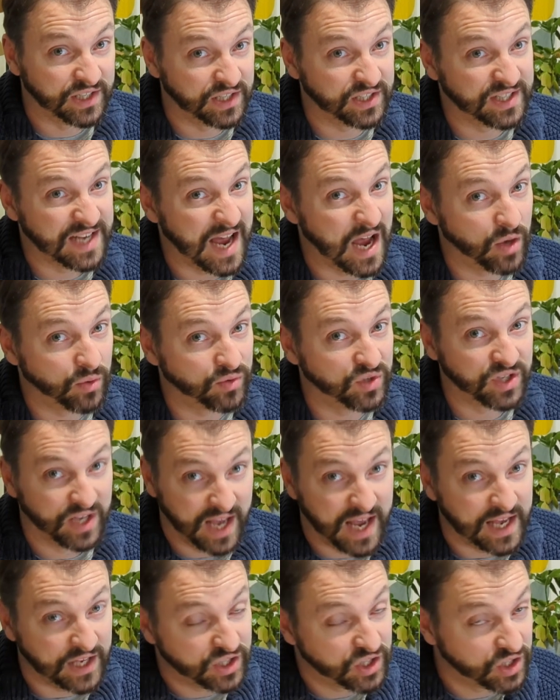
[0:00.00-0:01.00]
it sounds,
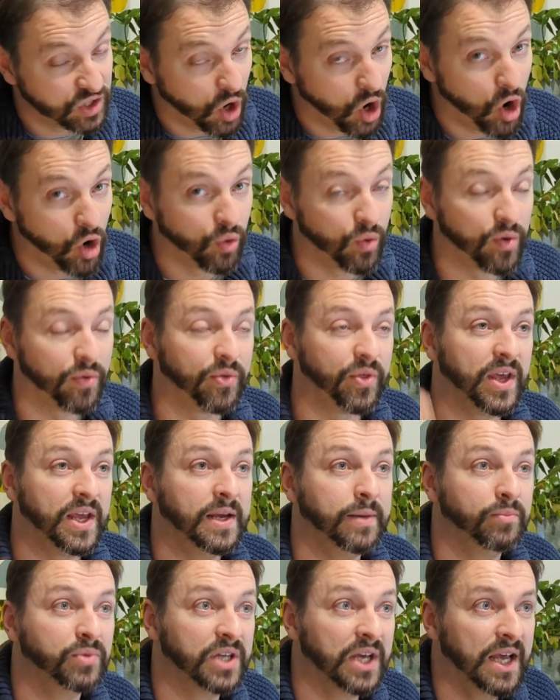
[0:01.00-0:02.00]
it's horror
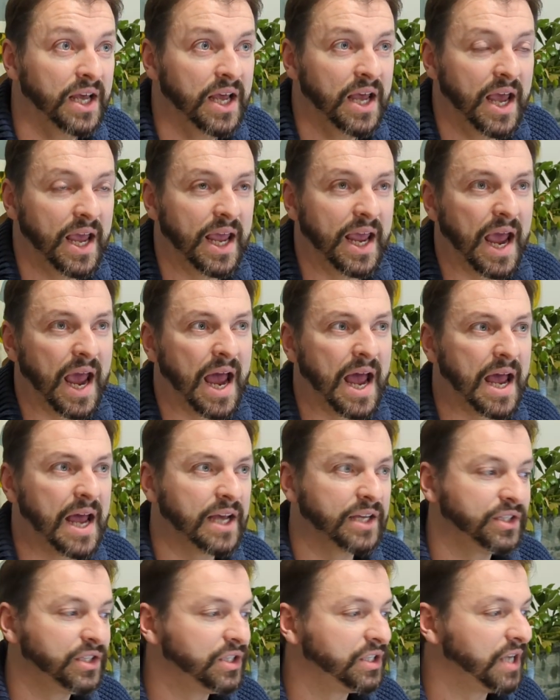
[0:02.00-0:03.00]
themed. It
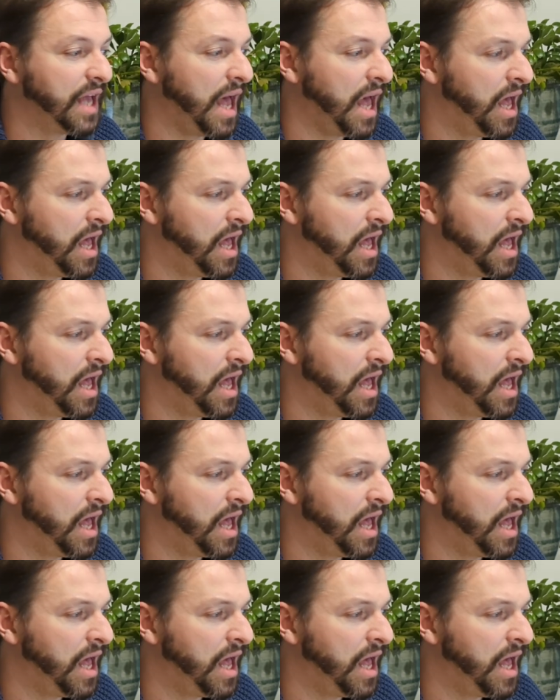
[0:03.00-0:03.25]
has